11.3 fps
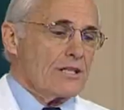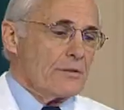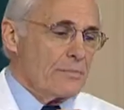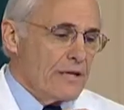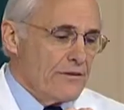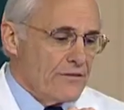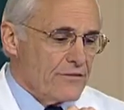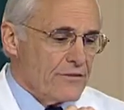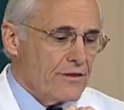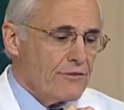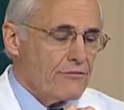The
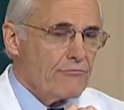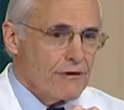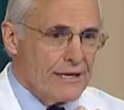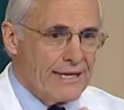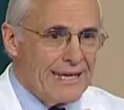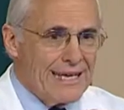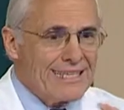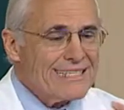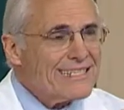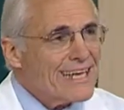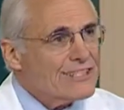P53
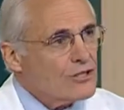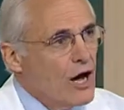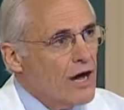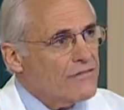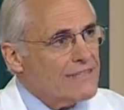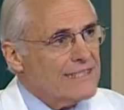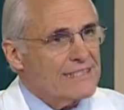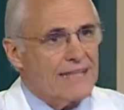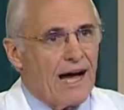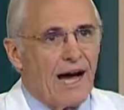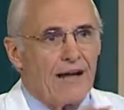sets off an
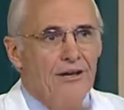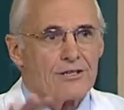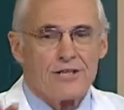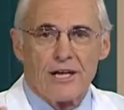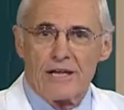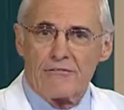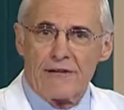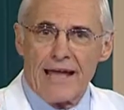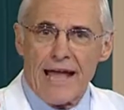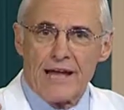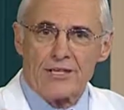entire chain
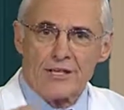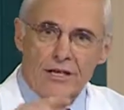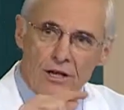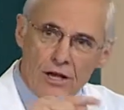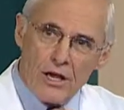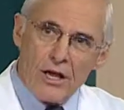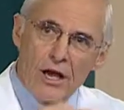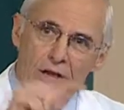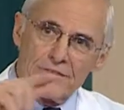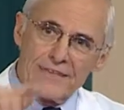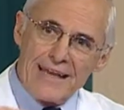reaction
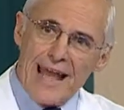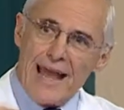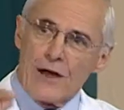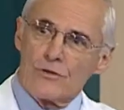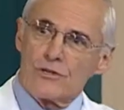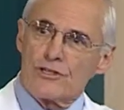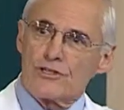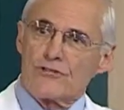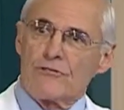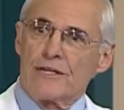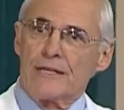of
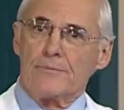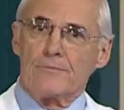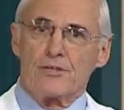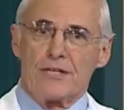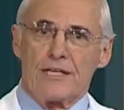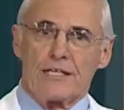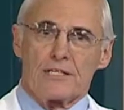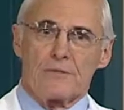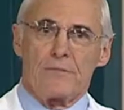downstream genes.